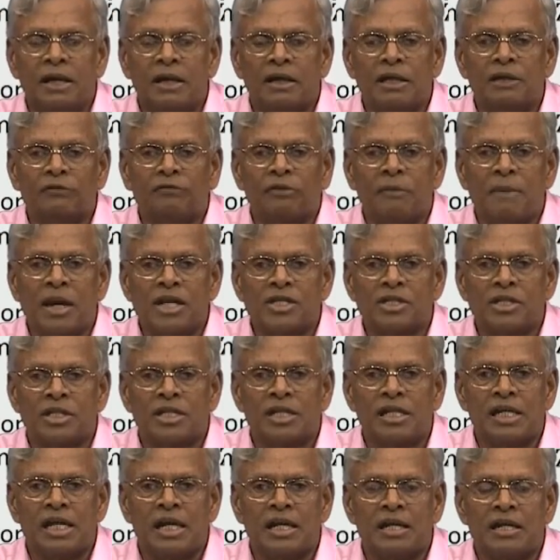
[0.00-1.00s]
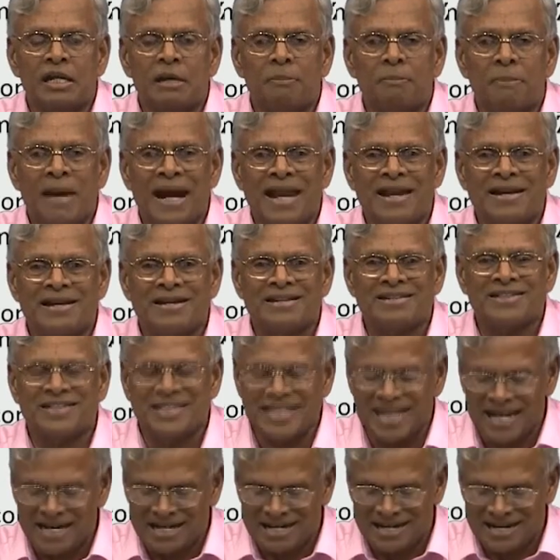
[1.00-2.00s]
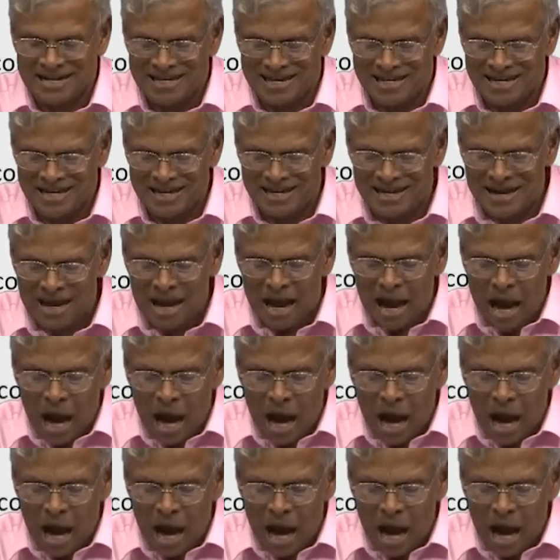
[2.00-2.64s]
information embedded in C and D,